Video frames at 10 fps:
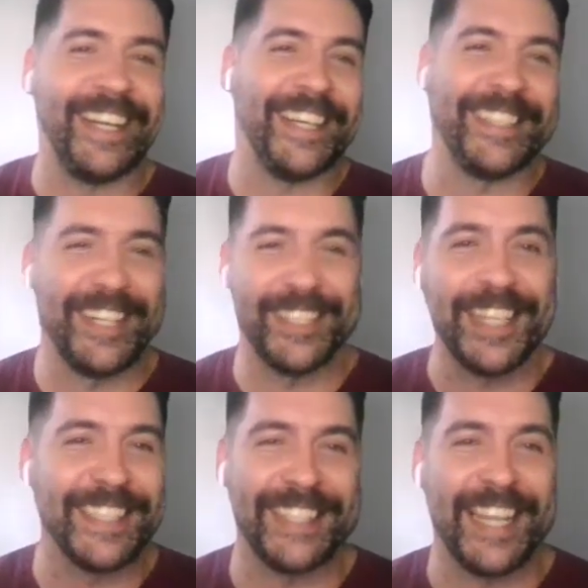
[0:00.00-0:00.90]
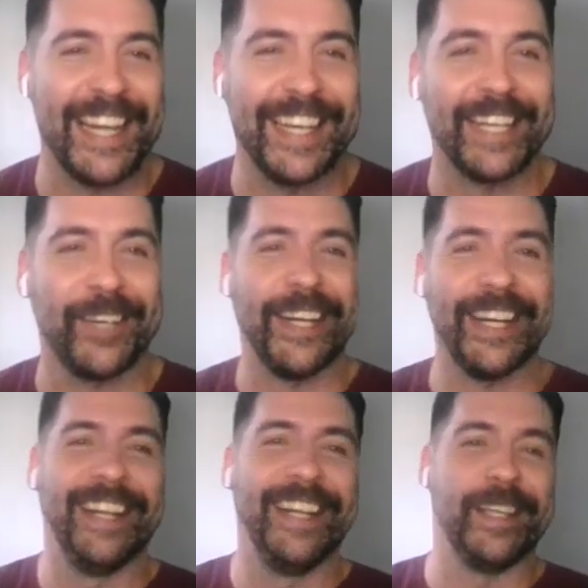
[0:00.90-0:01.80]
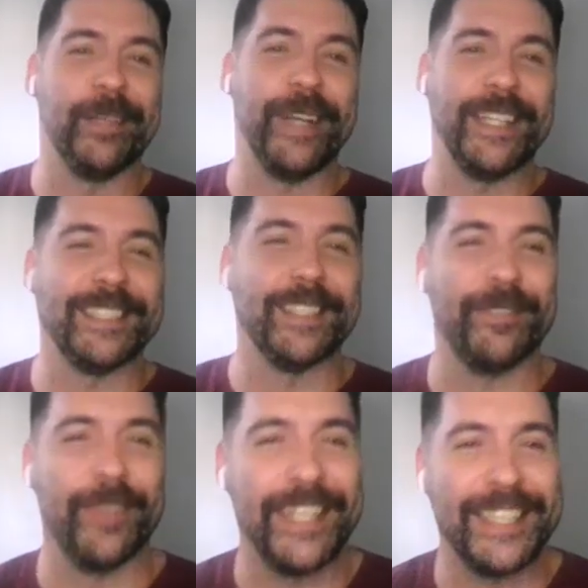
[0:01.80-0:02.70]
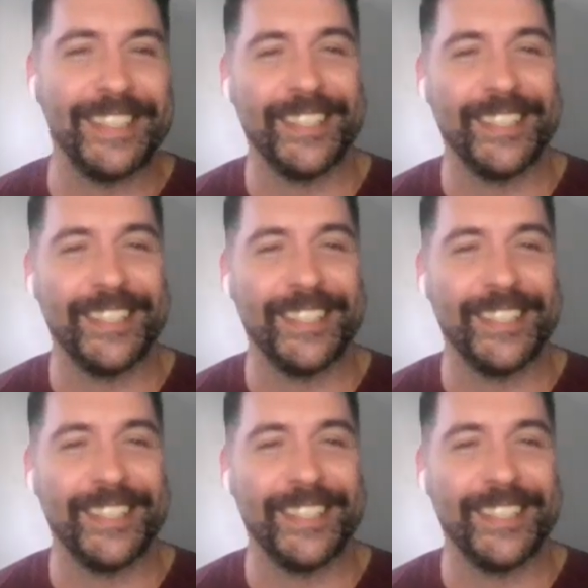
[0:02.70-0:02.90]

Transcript: it's entertaining. They're quick. The punches are fast.